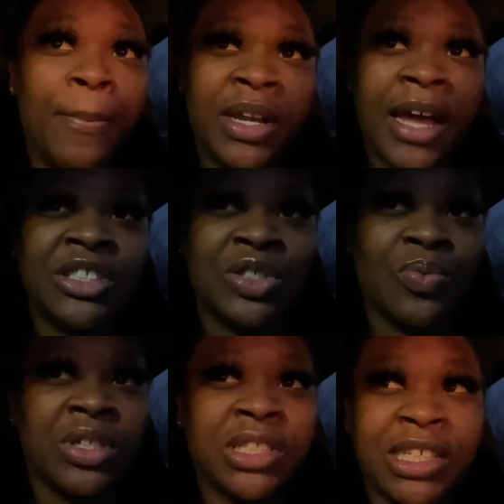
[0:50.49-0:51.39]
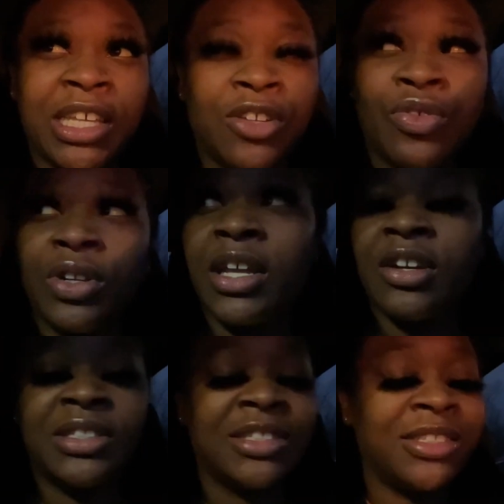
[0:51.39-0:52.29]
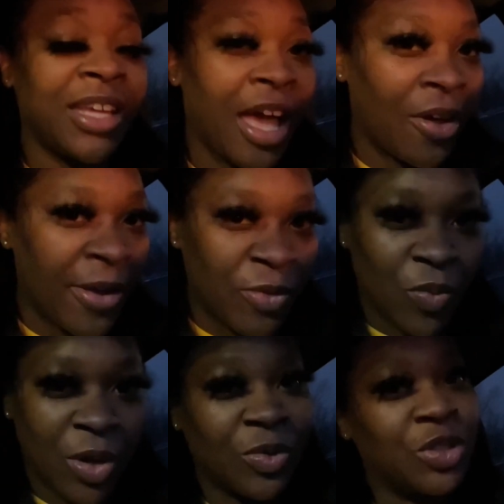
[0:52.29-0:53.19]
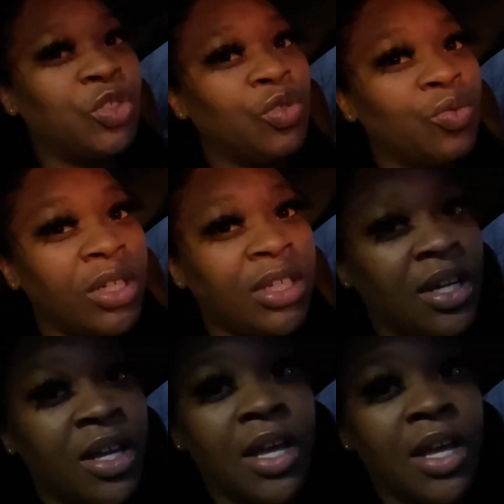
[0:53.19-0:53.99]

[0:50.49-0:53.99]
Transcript: but I just wanted to get on here to see how everyone was doing.